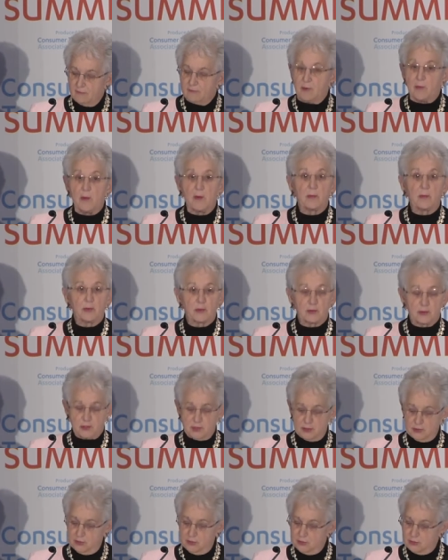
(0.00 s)
from a
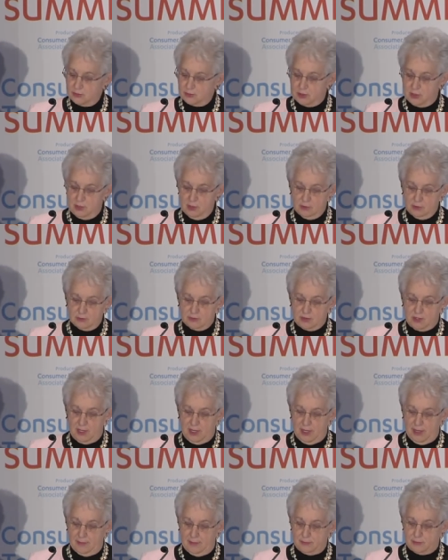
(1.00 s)
persistent skills
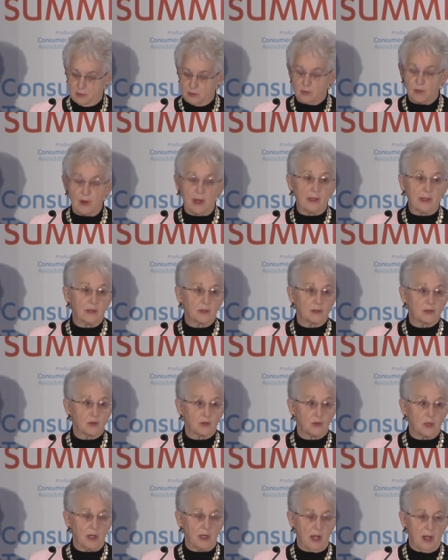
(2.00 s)
gap to
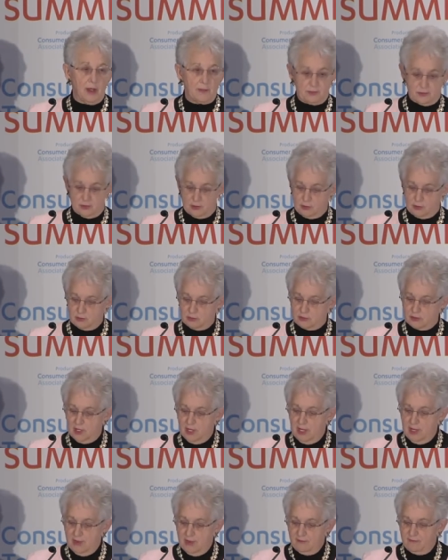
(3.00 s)
regulatory obstacles
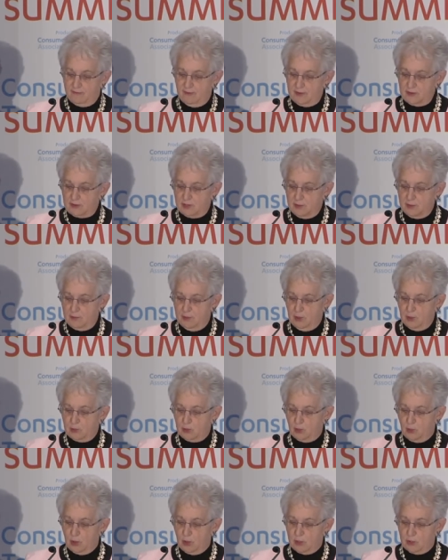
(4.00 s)
facing
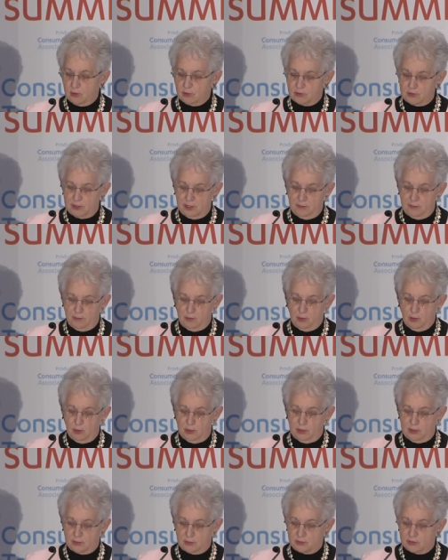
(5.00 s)
both workers and
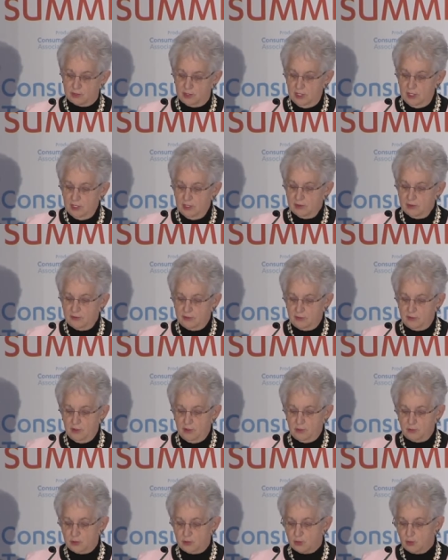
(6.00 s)
employers, there are
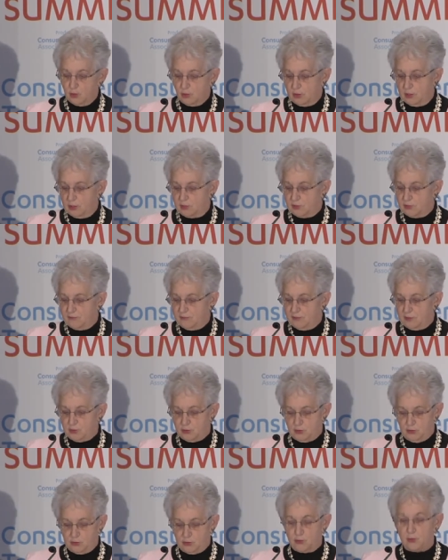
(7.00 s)
no shortage of
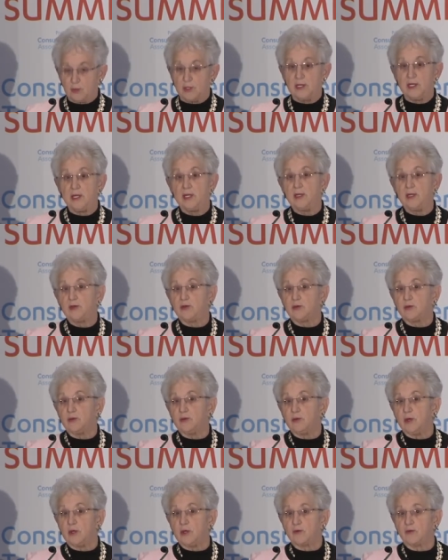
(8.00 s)
issues we need
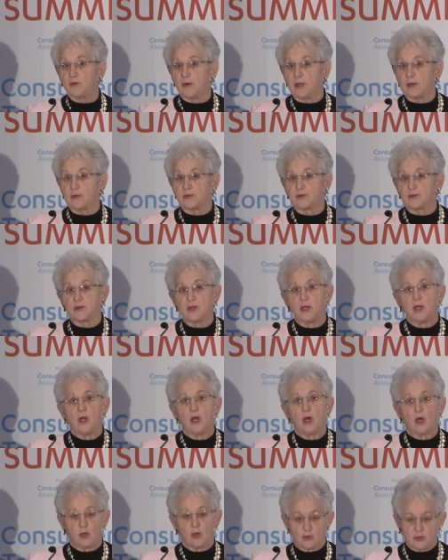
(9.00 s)
to address
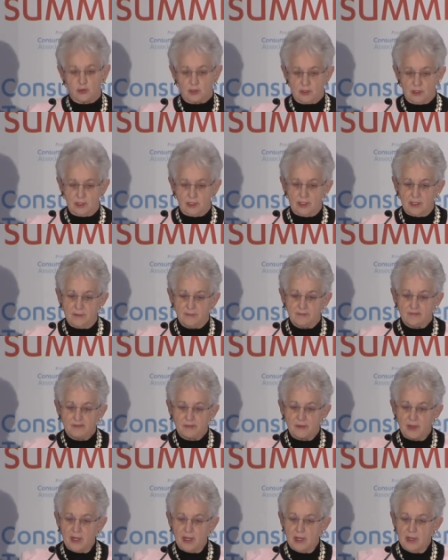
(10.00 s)
urgently.
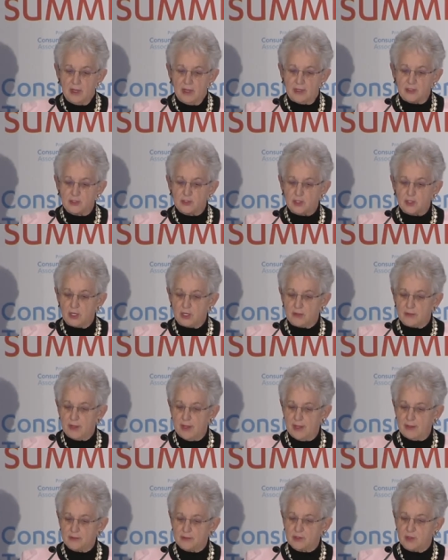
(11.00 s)
As Chair of the
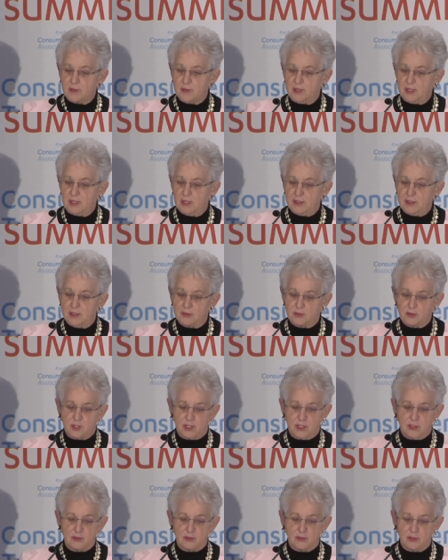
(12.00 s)
House Committee on
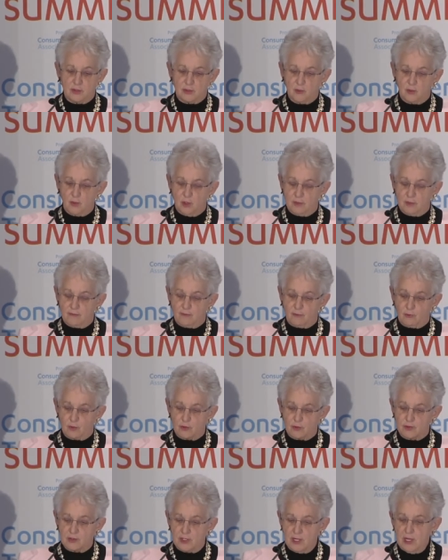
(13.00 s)
Education and the
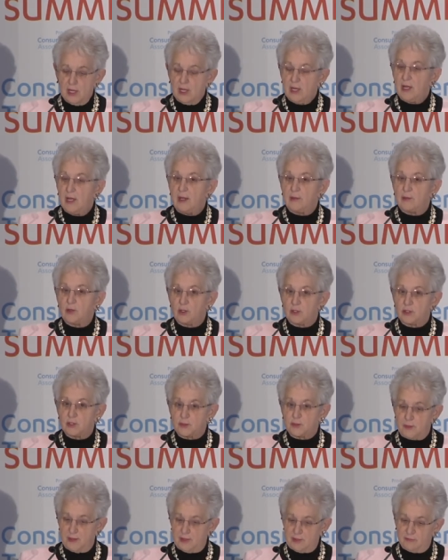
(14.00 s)
Workforce, I'm going to
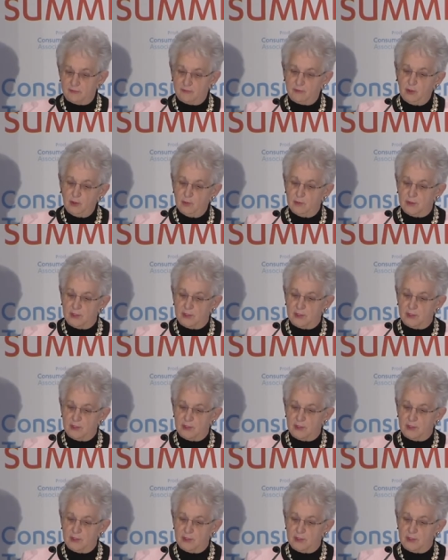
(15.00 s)
spend a few